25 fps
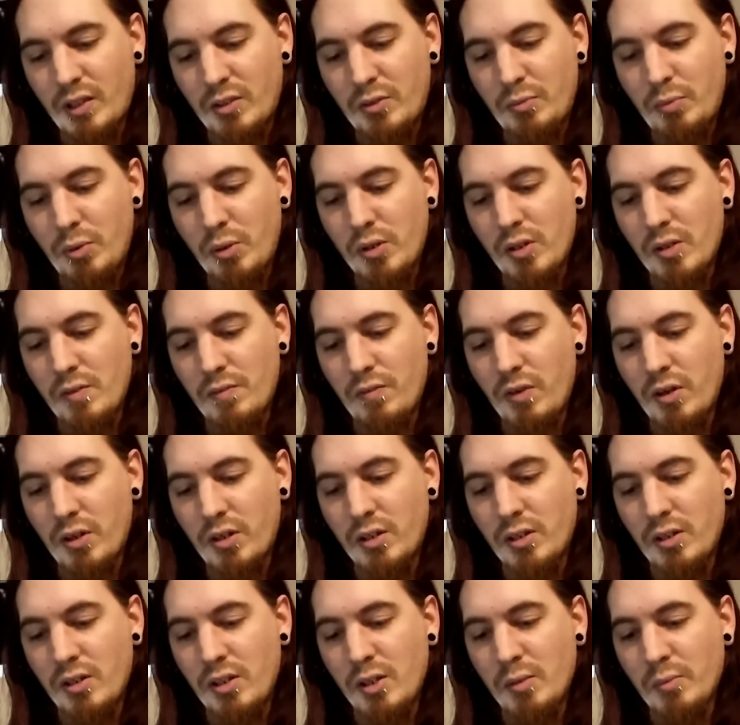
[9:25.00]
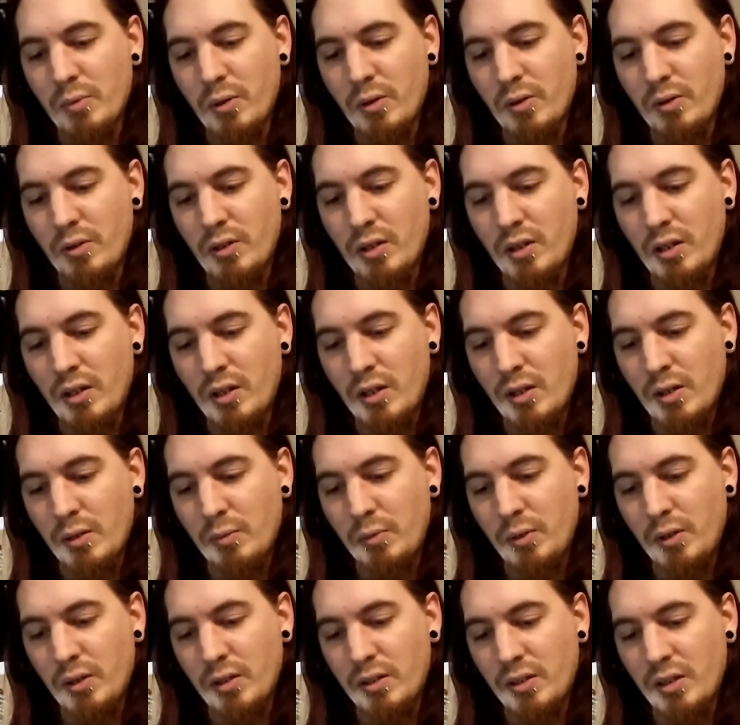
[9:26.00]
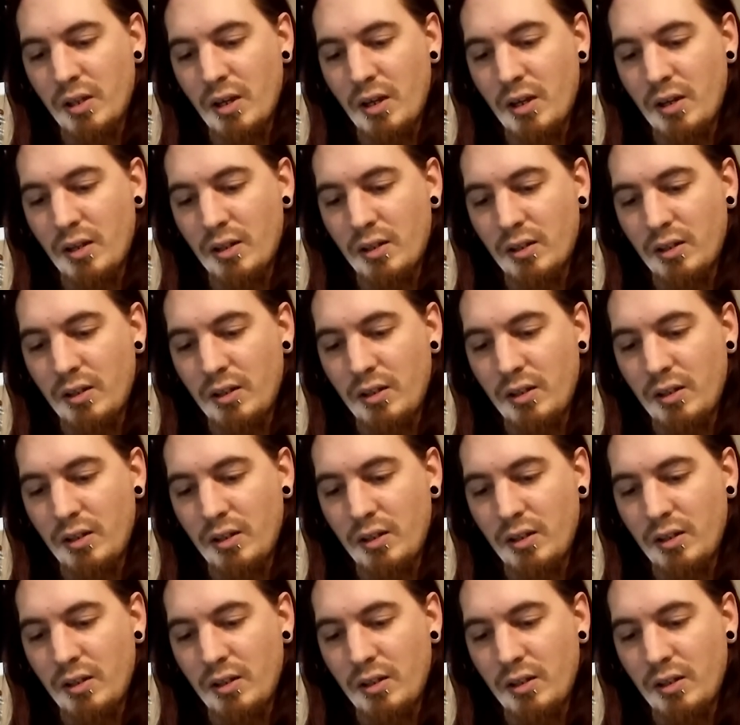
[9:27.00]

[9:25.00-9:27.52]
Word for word: It's pretty fucking emo, but yeah.